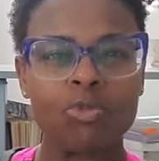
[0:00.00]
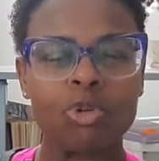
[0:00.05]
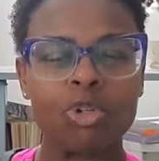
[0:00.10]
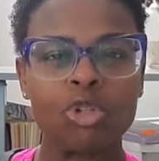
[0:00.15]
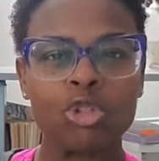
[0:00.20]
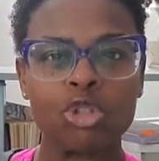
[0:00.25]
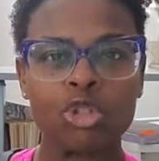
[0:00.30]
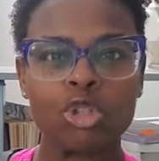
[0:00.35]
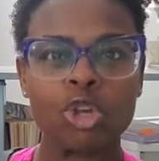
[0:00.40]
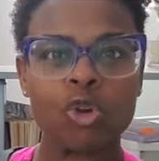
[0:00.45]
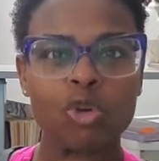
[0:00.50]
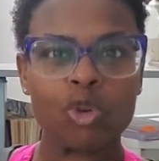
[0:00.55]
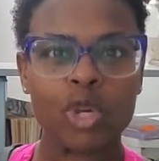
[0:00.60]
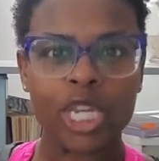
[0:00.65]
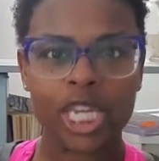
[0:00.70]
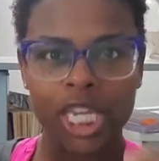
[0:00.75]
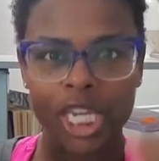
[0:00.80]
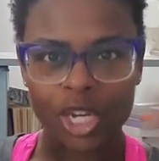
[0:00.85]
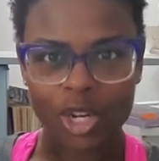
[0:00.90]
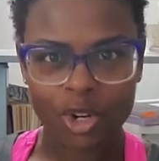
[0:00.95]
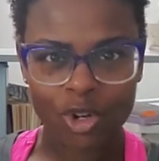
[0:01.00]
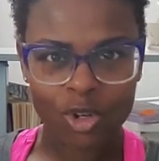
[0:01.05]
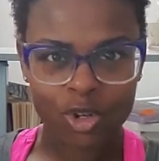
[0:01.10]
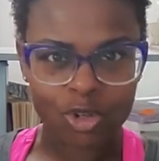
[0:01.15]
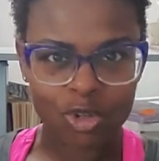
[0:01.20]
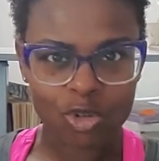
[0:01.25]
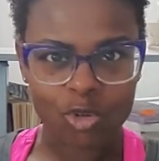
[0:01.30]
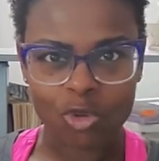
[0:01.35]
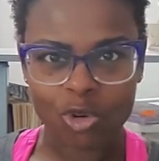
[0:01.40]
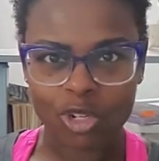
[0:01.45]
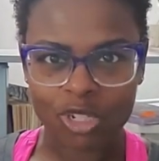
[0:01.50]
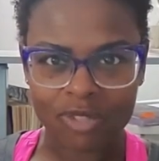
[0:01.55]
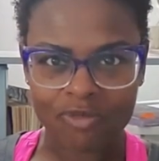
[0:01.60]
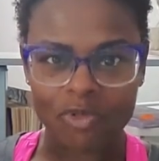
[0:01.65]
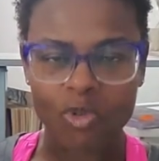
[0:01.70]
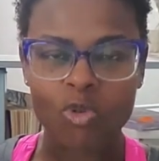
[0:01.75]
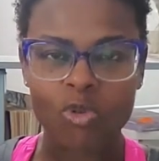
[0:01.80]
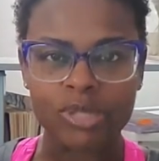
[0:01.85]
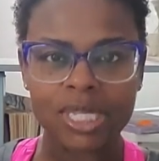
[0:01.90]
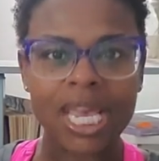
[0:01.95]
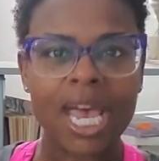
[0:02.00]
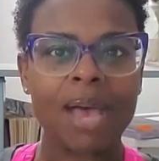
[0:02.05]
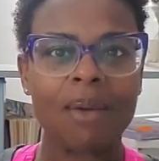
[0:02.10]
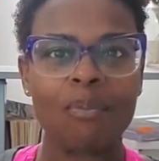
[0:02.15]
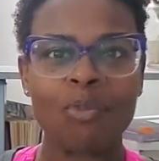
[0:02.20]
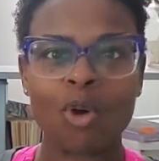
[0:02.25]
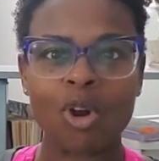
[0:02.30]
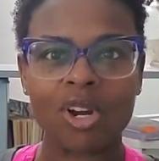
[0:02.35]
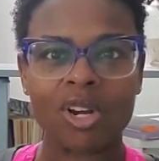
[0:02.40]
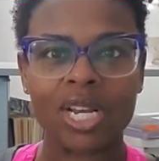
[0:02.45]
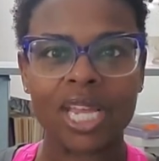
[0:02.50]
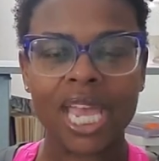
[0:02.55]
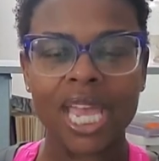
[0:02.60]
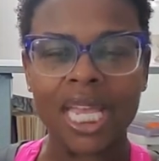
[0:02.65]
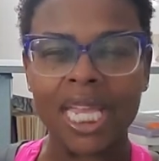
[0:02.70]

we're so geared towards full-time work